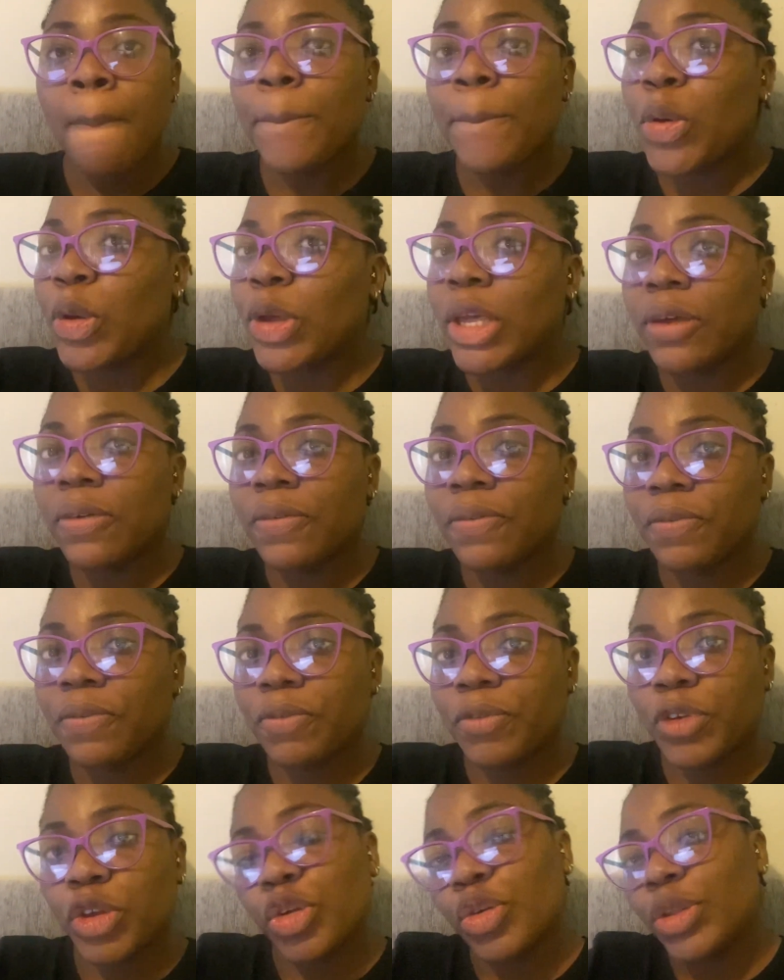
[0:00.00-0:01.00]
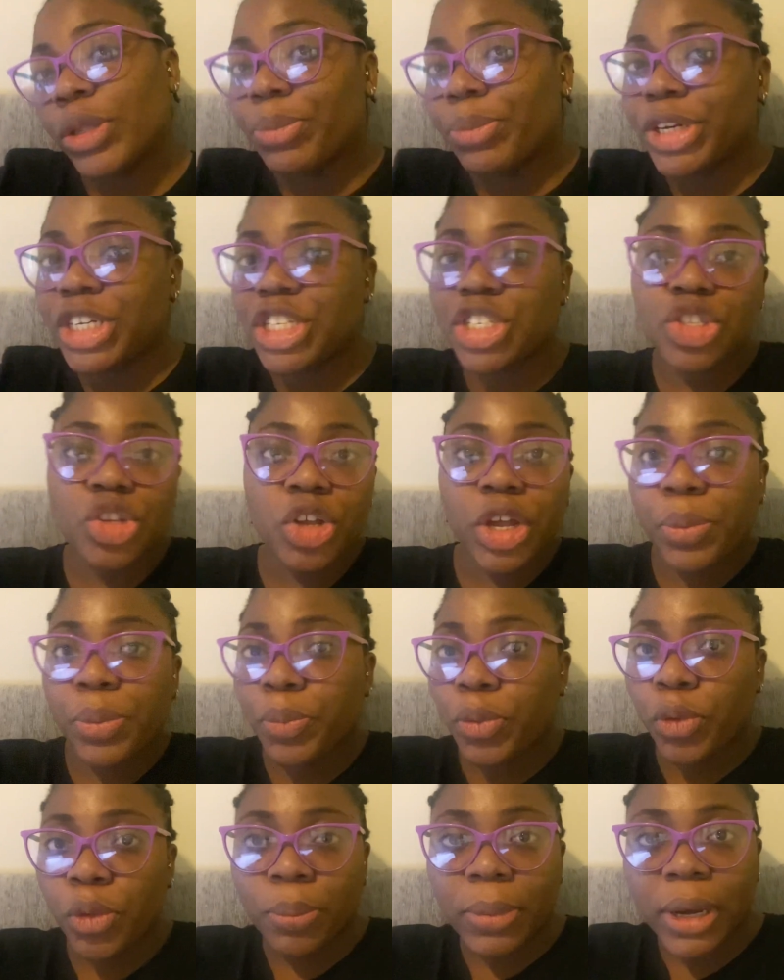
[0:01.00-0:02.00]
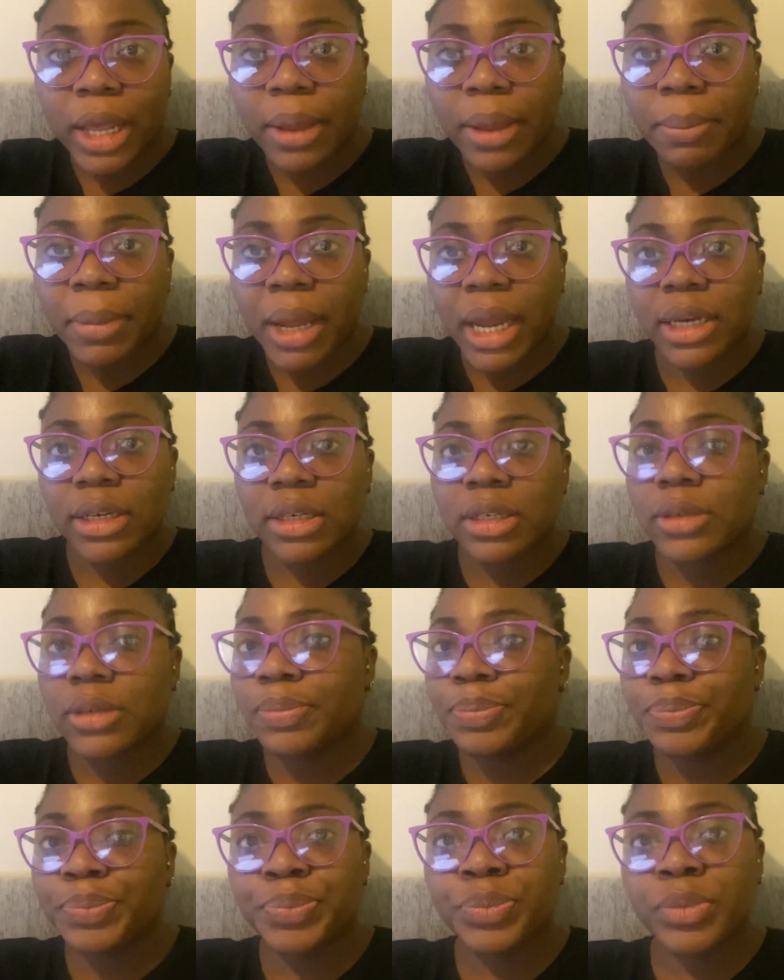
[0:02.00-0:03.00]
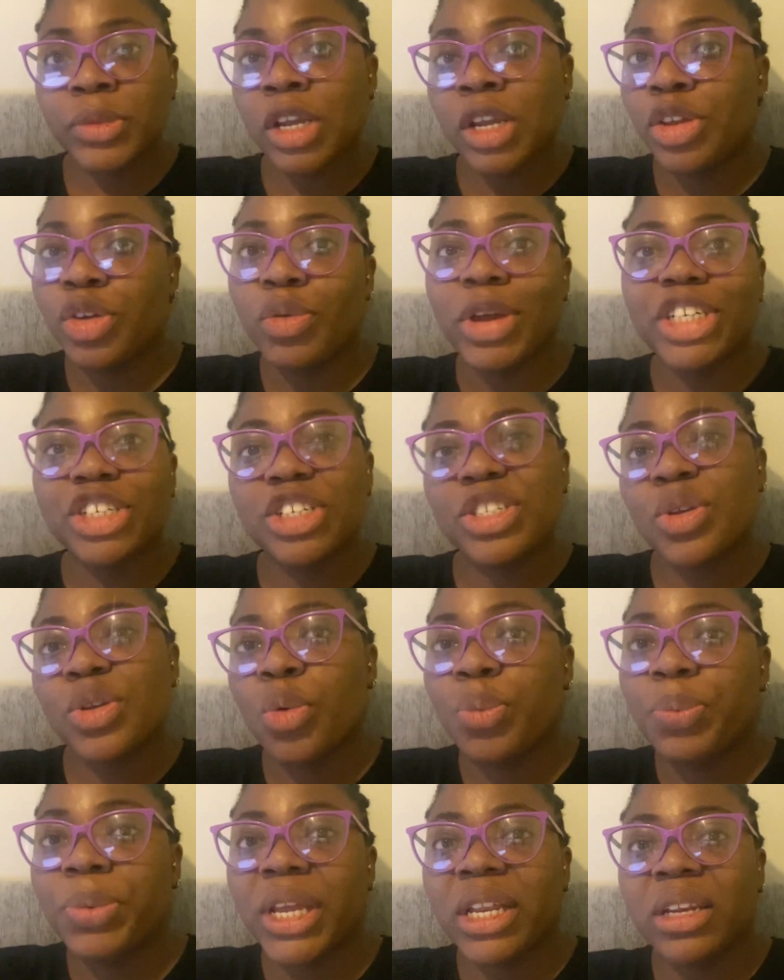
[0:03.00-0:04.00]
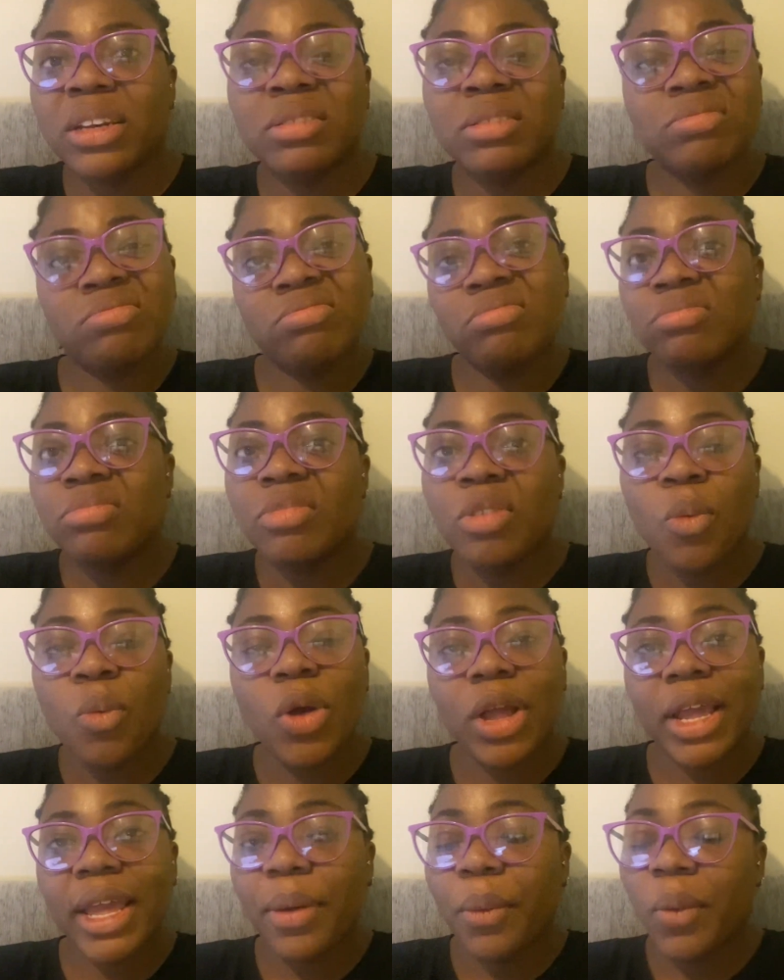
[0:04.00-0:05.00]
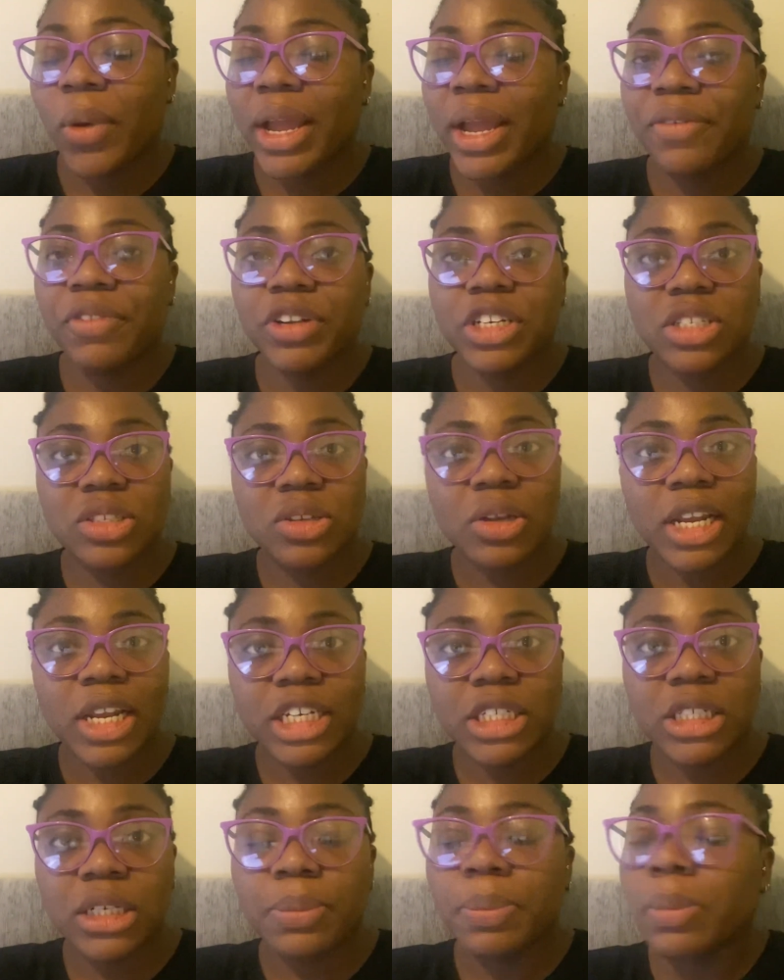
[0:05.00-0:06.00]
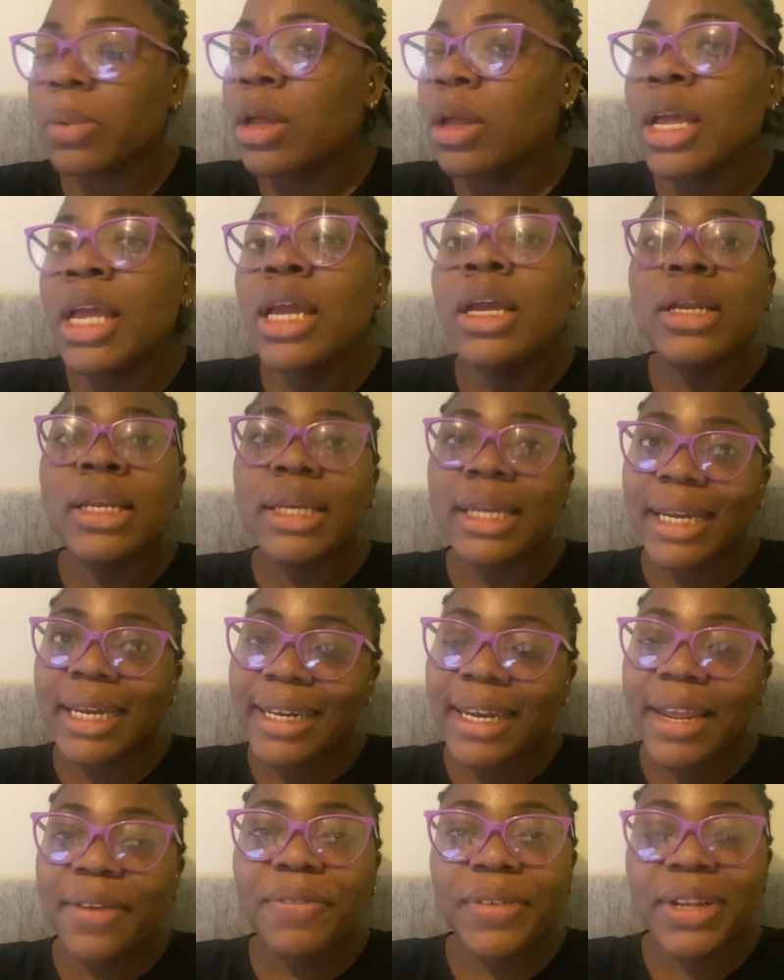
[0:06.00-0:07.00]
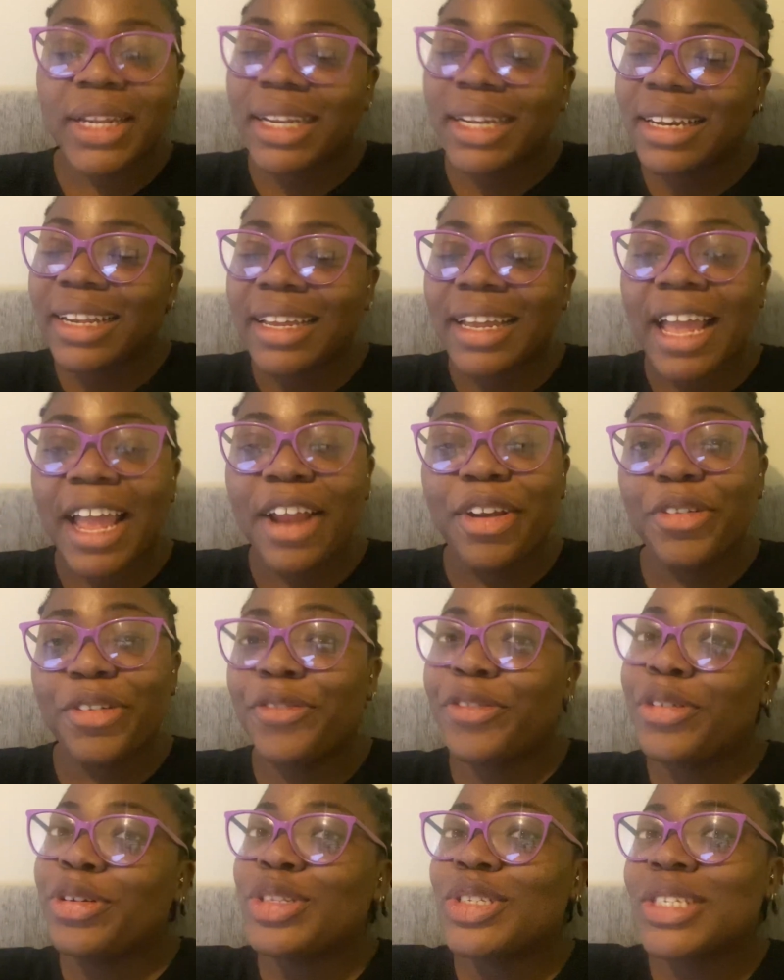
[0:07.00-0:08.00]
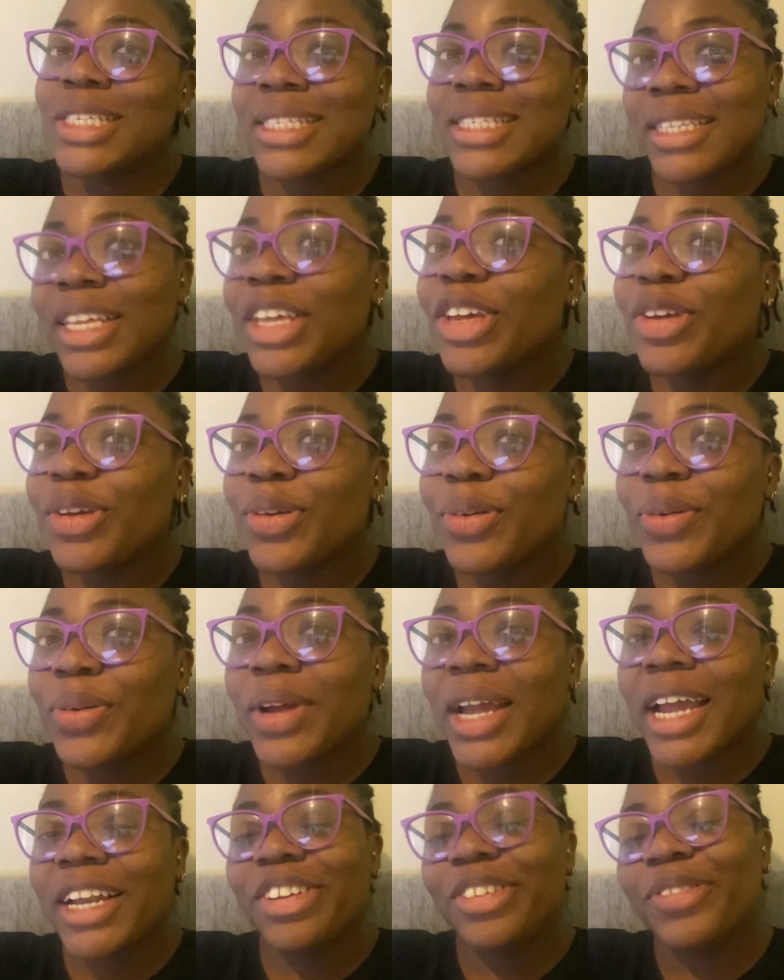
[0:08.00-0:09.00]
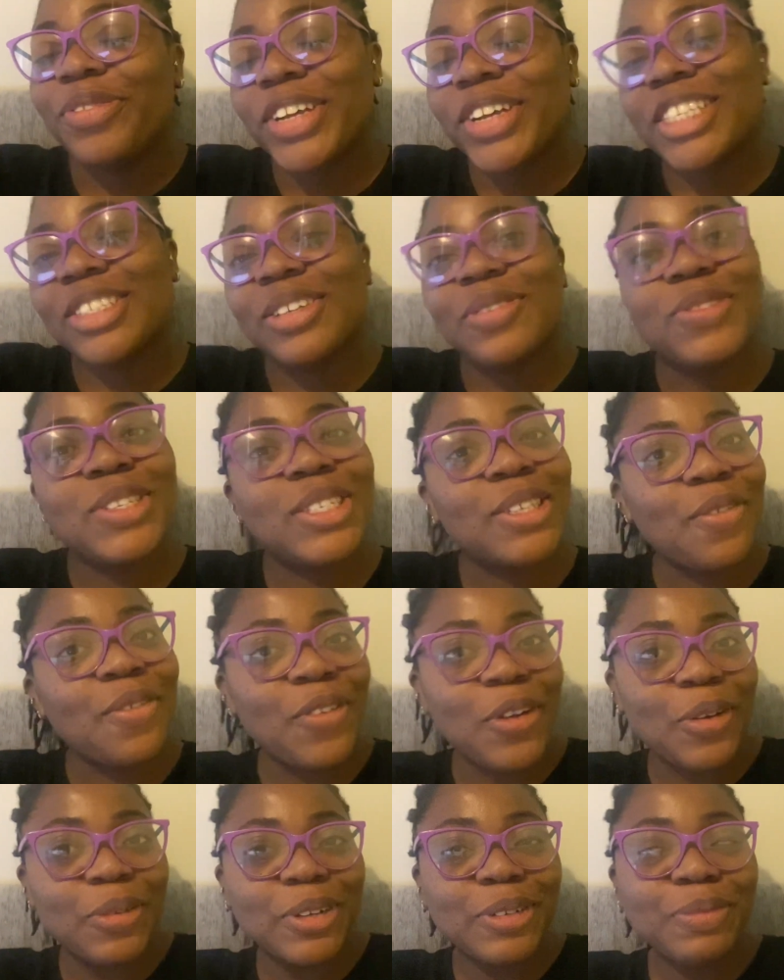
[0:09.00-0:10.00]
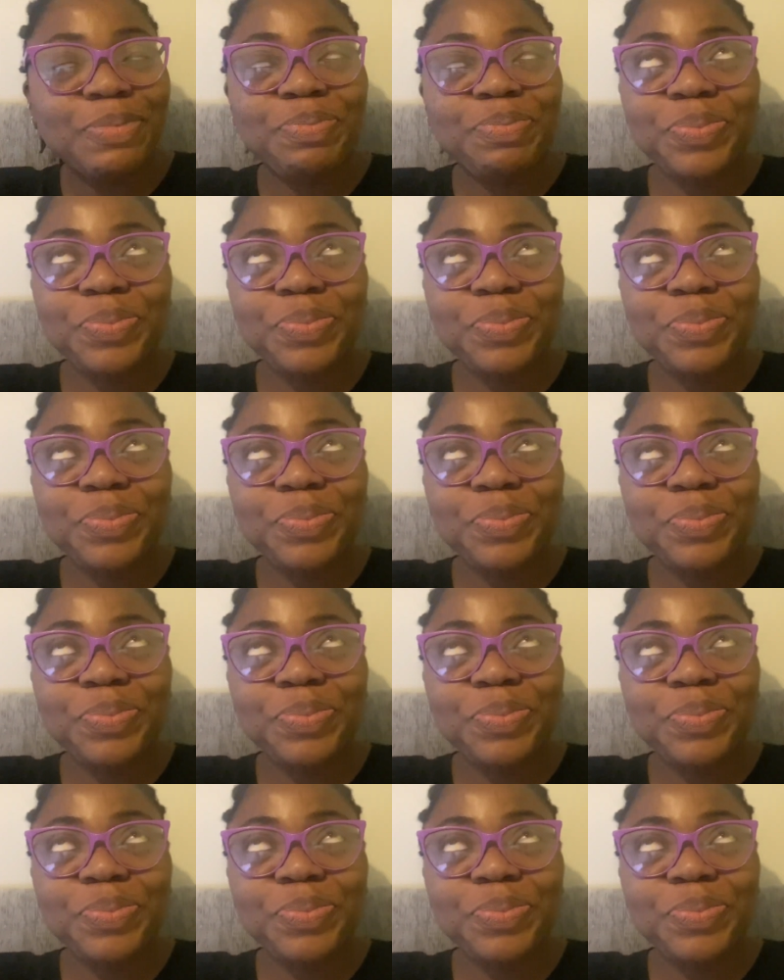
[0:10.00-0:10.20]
But if, you know, the money is not a problem and you are just hoping one kind for the scholarship, then definitely I look forward to seeing you at the University of Suffolk.